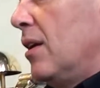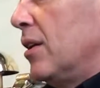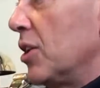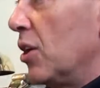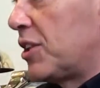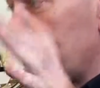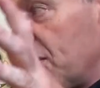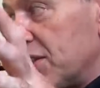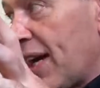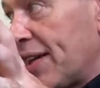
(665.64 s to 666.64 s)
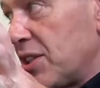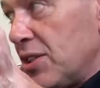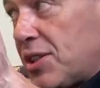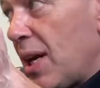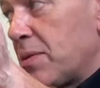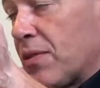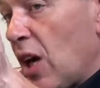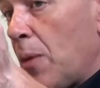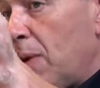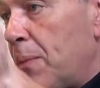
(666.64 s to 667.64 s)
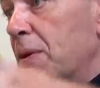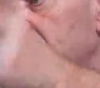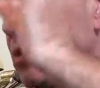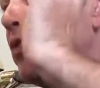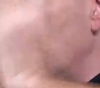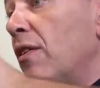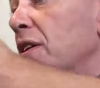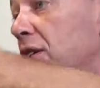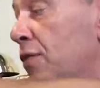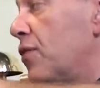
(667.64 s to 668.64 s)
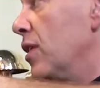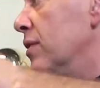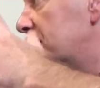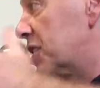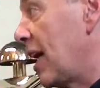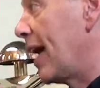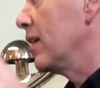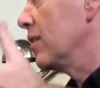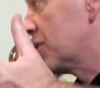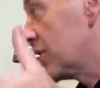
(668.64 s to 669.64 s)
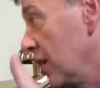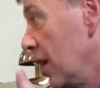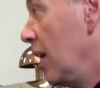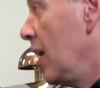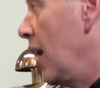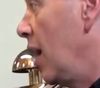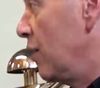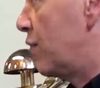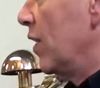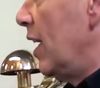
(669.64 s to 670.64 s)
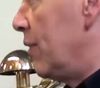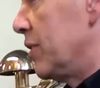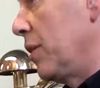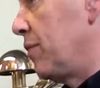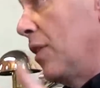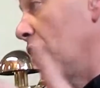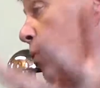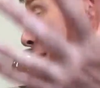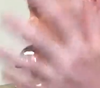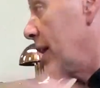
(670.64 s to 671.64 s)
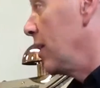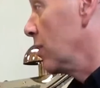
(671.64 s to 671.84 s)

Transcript: So different sizes and shapes of copper produce very different styles and flavours of whisky.